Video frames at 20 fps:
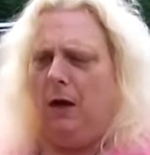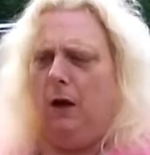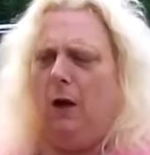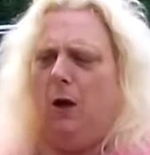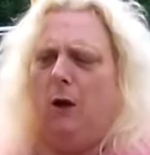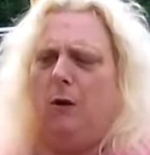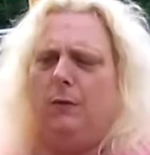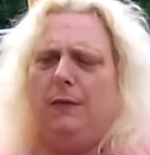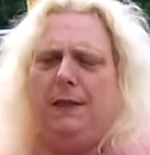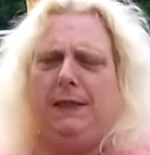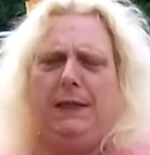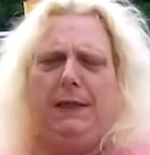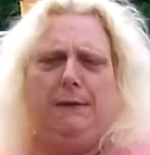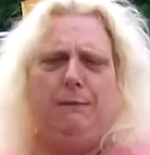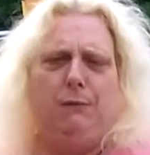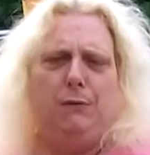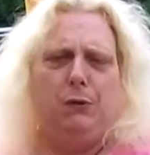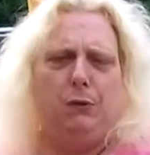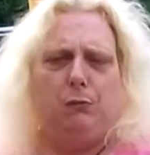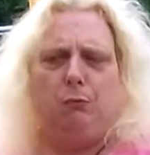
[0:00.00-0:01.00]
all the
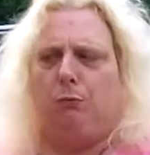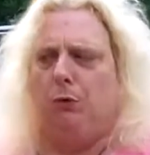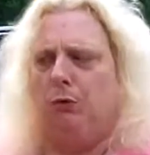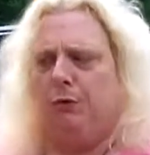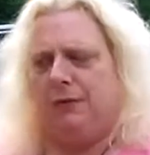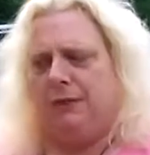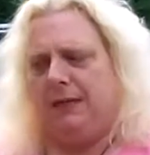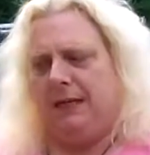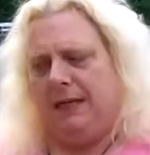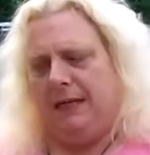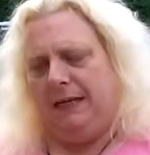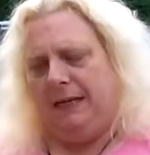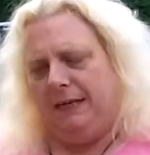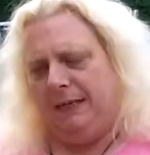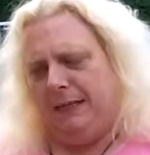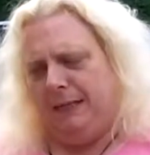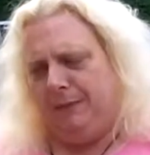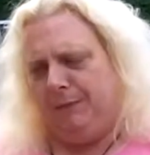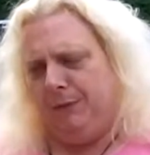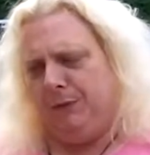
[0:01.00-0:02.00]
evil in the world today.
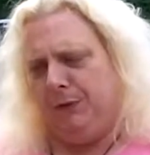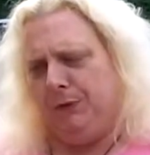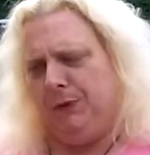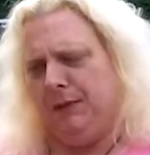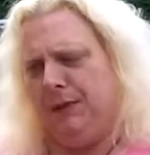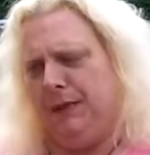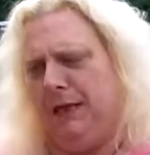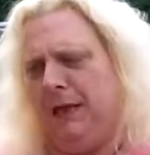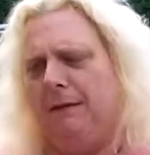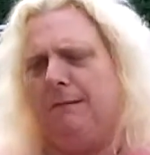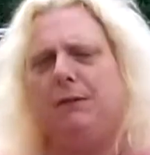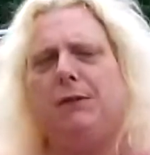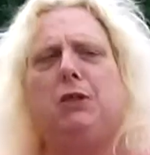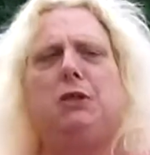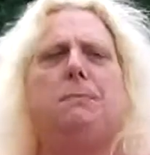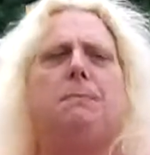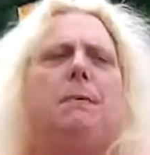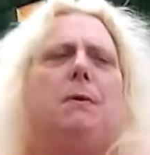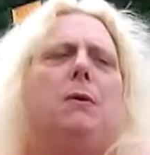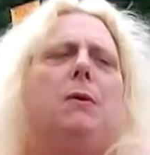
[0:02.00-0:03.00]
If you didn't have your
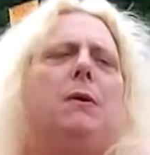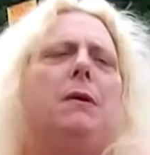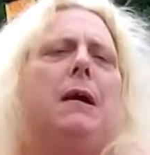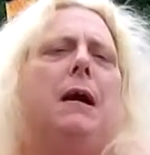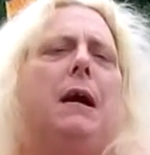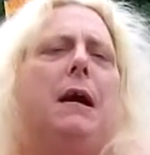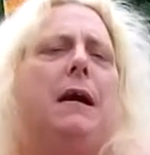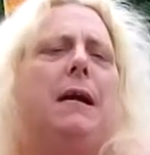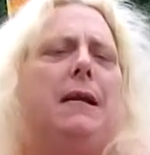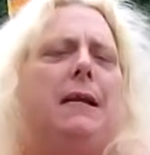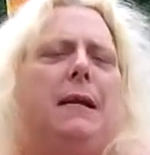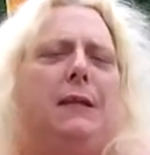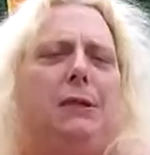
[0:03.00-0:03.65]
spirit guide